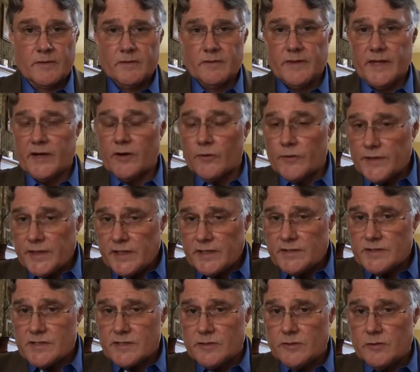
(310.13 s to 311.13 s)
They don't
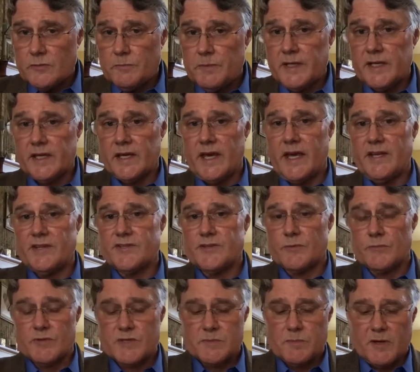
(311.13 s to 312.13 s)
need to be engaged
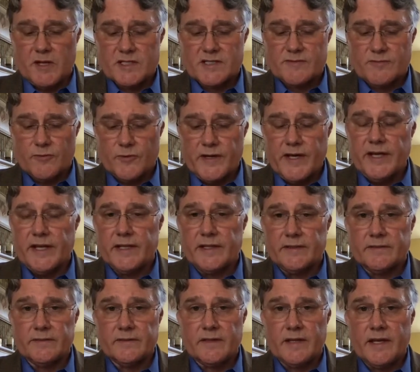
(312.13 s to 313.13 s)
in responsive
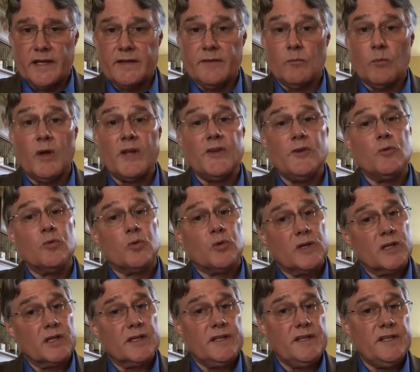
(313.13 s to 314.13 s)
readings. And what you
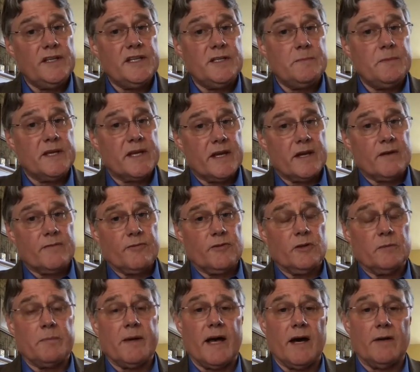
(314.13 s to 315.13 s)
really need to be careful
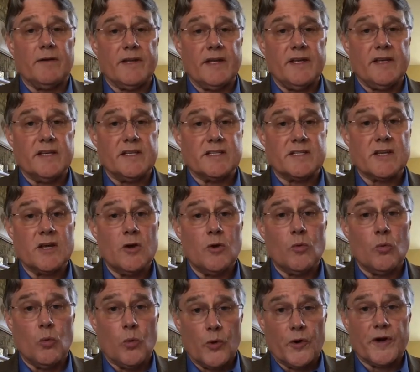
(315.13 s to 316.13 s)
about is
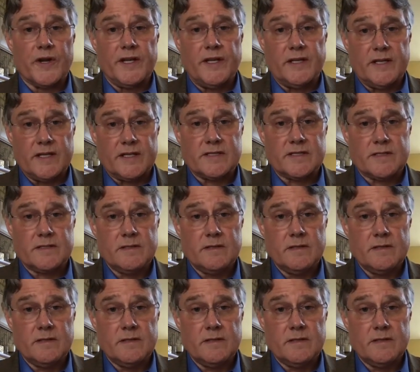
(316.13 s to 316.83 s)
wordiness.